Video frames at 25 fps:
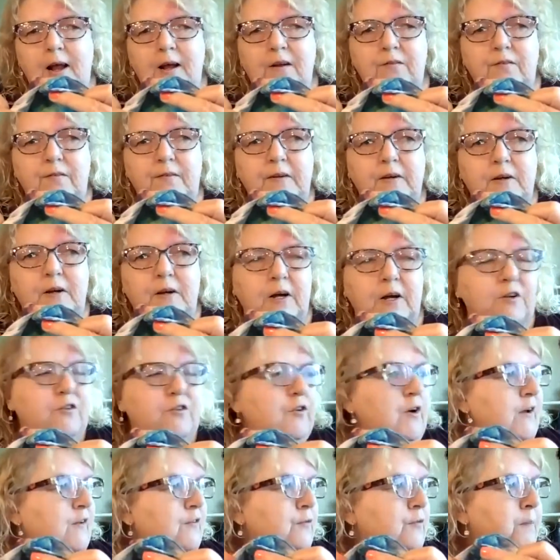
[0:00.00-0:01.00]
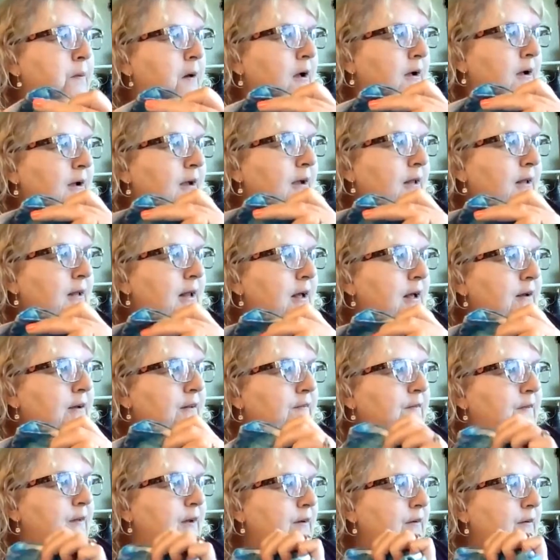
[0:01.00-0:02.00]
it has the contrast pocket down
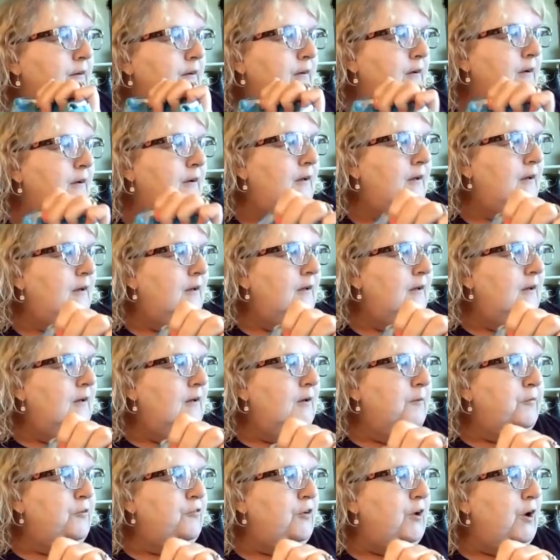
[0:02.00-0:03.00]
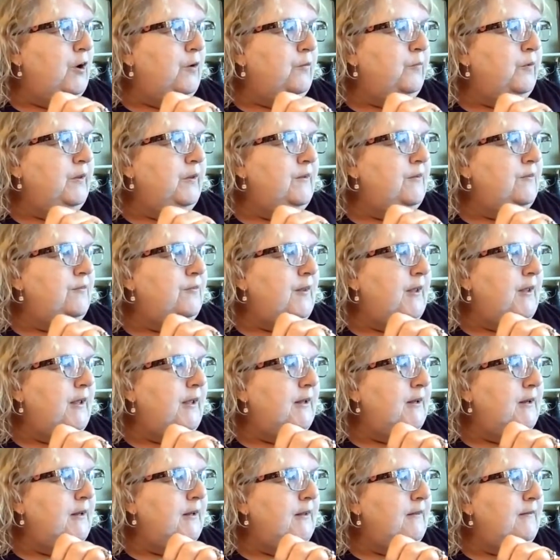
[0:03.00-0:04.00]
in there, but you don't really see
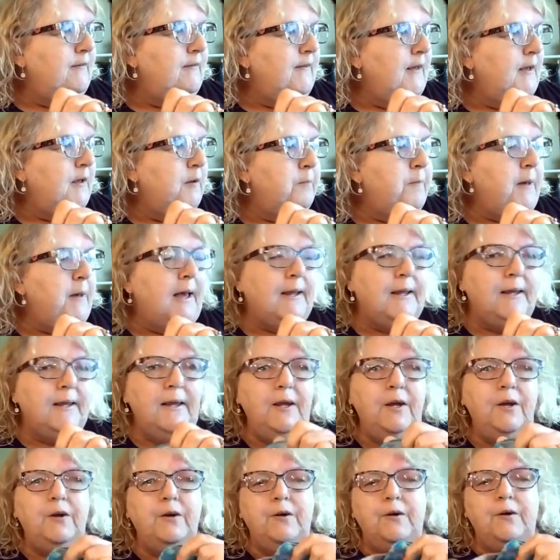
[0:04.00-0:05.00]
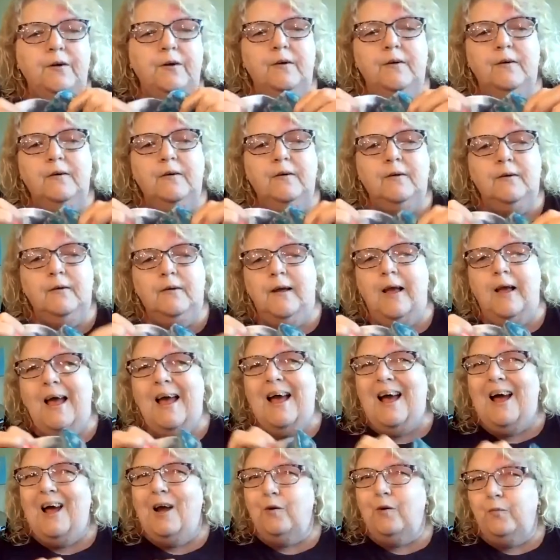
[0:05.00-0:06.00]
anything back here.
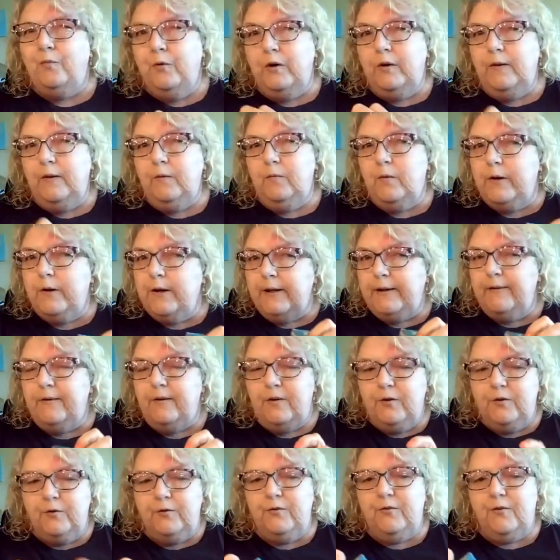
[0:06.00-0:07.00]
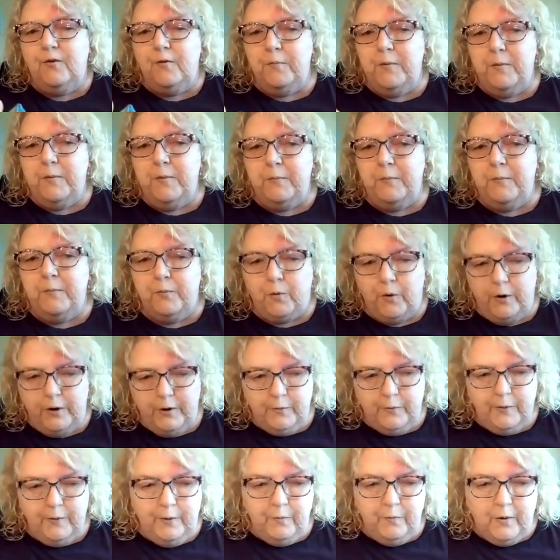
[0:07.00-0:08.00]
I really wanted to do some
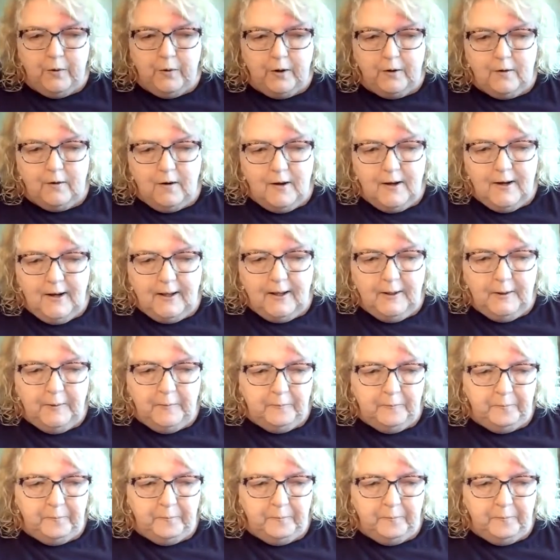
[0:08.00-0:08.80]
embroidery work on it,